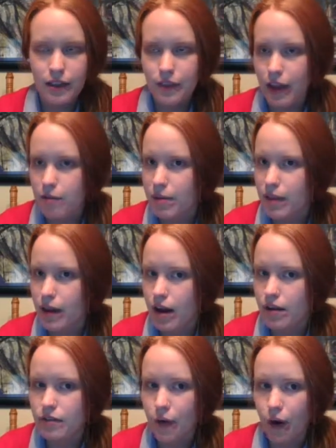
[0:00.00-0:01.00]
They have been
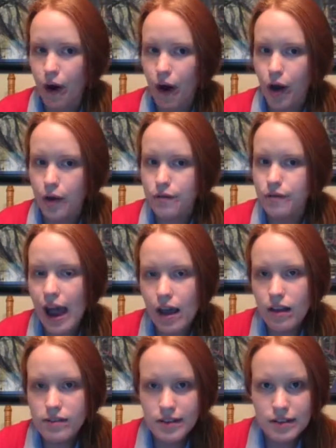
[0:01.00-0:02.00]
there for
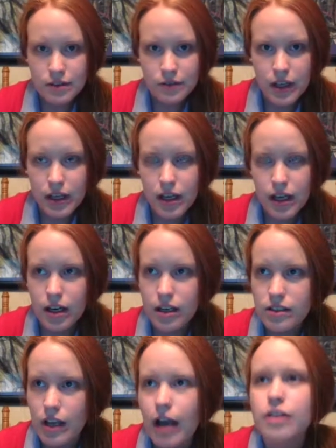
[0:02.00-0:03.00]
thousands of
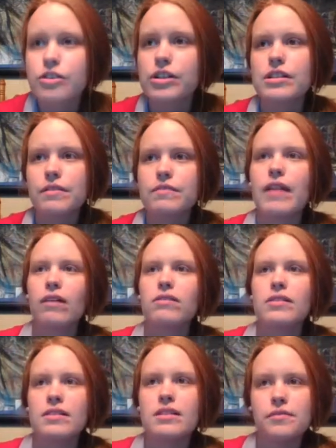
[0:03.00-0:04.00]
years, hundreds of
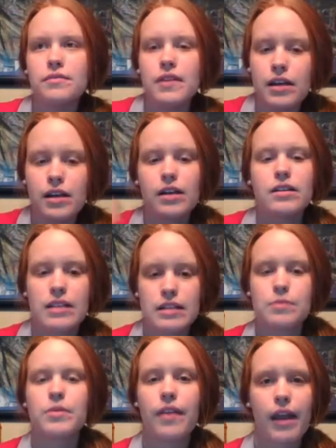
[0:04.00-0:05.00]
thousands of years. That's
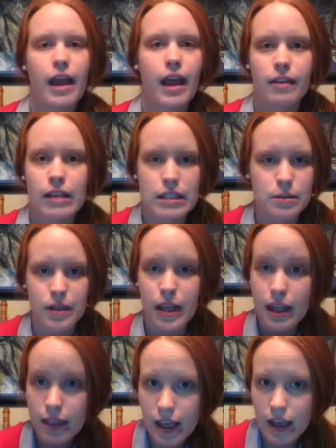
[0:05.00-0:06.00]
where they
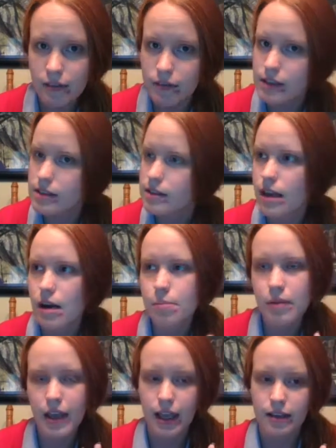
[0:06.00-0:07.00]
live. That's their
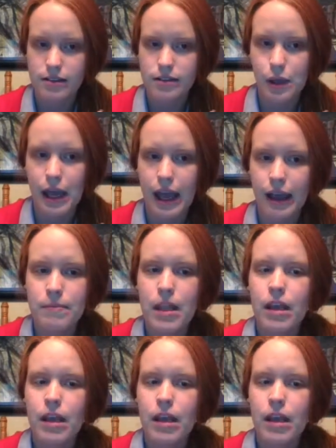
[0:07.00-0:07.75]
place, okay?